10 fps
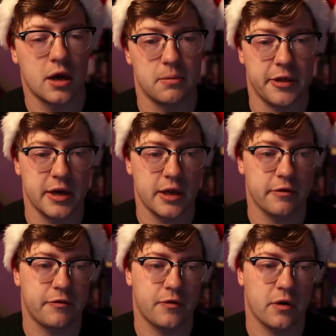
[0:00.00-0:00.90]
Um, and then
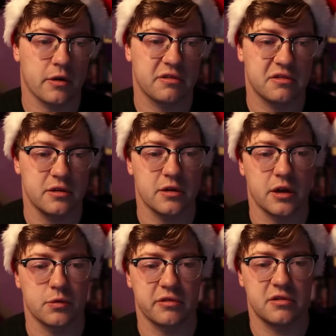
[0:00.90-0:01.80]
if argc
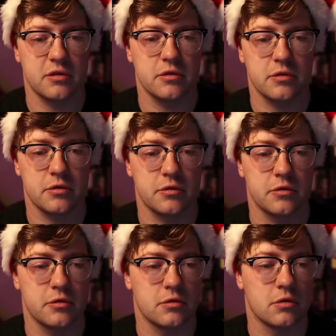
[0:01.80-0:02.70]
not equals
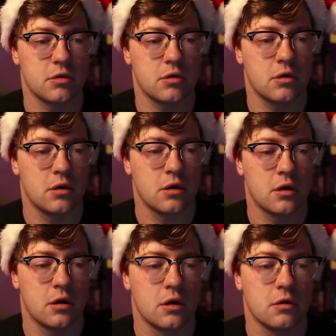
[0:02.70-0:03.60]
two,
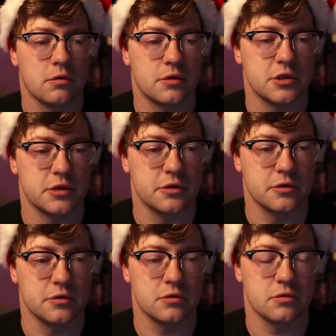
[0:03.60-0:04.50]
we'll
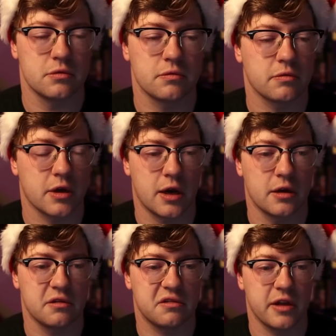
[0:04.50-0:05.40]
do,
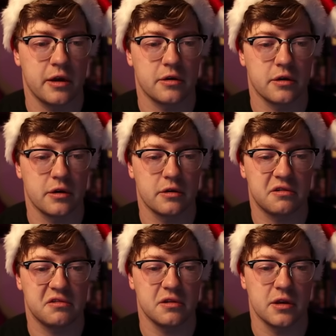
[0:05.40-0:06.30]
God,
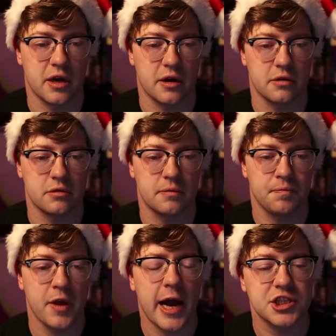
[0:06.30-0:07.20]
standard C out.
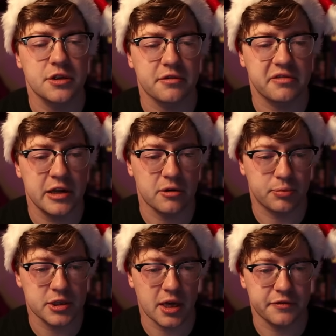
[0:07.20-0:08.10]
Actually, no, there's standard
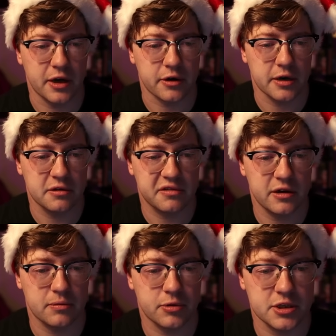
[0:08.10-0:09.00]
printf now, right?
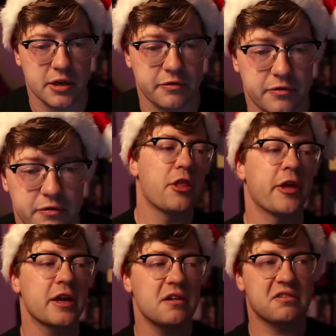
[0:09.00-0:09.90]
Standard printf. The
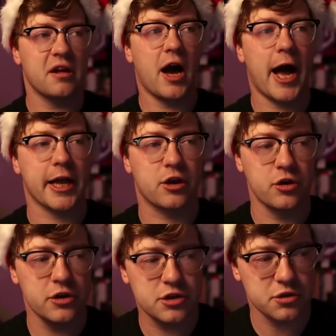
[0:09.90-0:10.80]
thing is, I
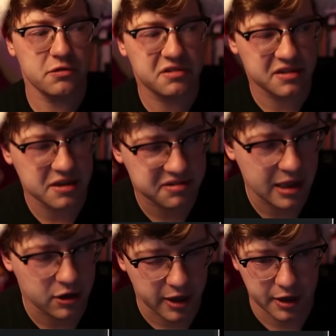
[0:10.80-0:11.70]
could do C
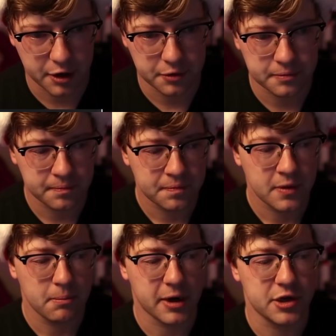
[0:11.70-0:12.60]
standard I O,
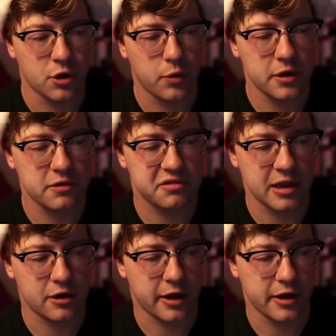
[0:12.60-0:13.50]
but I don't want to use
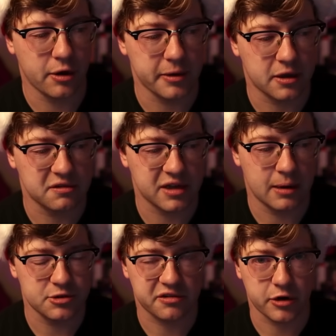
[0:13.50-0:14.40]
standard I O because then
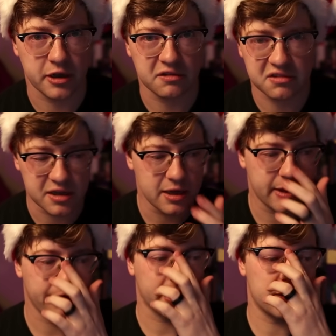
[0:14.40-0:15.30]
I'm just writing C,
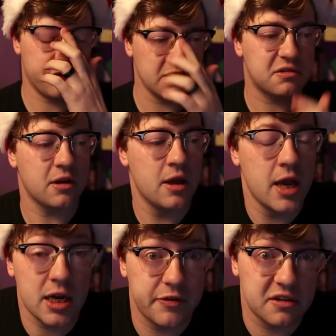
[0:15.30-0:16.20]
and that like defeats,
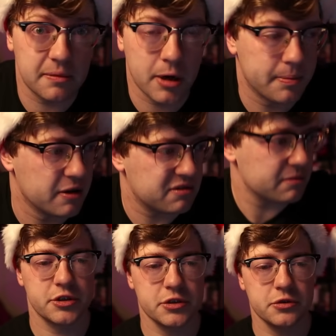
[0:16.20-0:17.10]
it defeats the purpose.
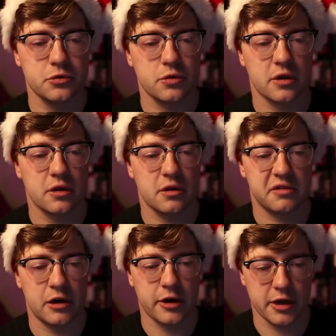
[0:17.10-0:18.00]
So we'll do
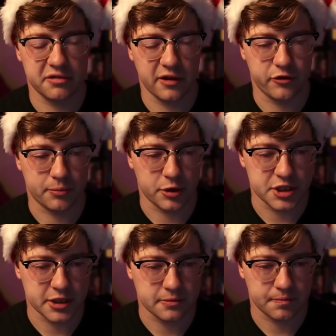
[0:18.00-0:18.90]
standard I O stuff for
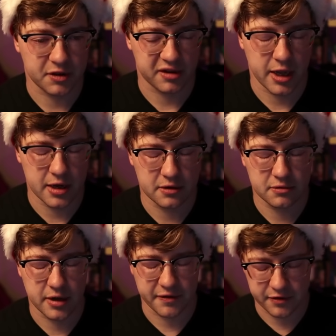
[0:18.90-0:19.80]
printing because I
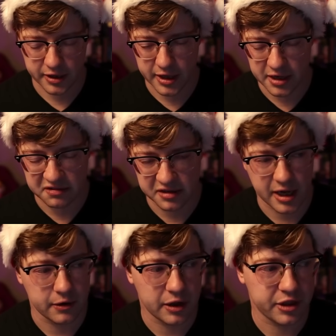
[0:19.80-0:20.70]
hate, I fucking hate
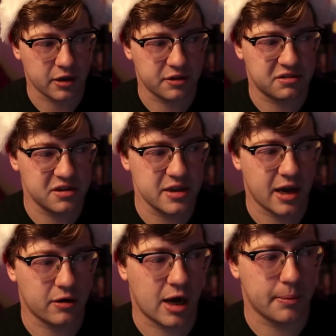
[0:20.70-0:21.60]
C out. I think the C
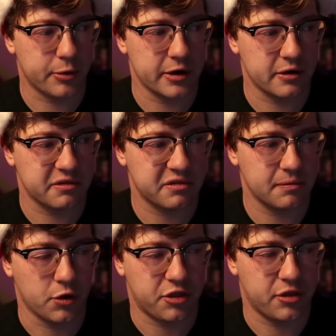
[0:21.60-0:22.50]
out operators
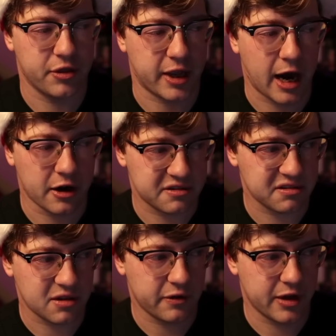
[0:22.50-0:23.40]
with the
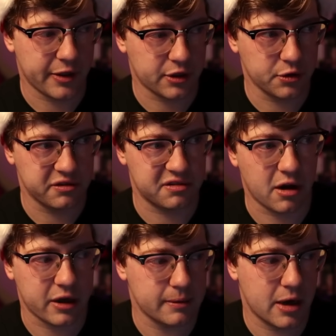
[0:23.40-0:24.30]
carrots and stuff, yeah, like Lucas is
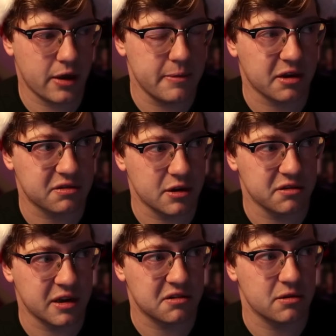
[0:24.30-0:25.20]
talking about, it makes
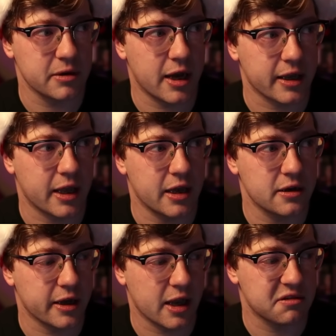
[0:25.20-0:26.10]
no sense to me. I
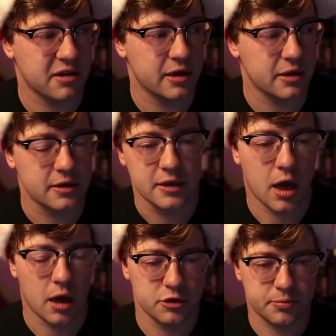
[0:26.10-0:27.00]
can't, I can't stand it.
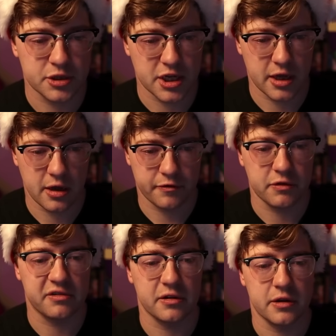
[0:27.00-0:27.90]
Uh, we'll do
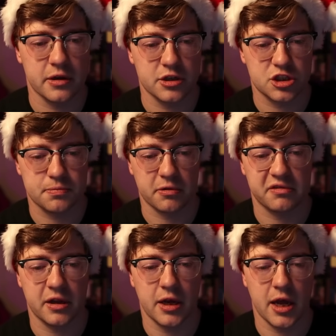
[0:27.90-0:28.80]
printf, usage,
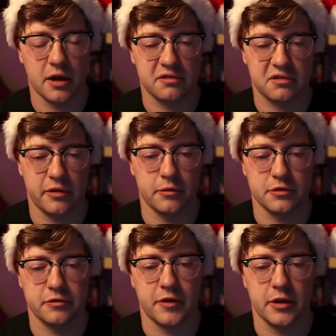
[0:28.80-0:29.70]
percent S, and then
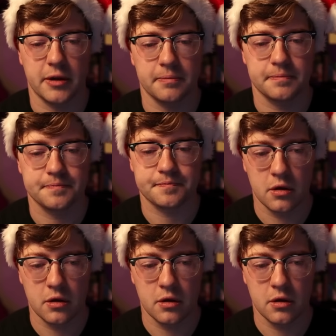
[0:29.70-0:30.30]
we'll do file name.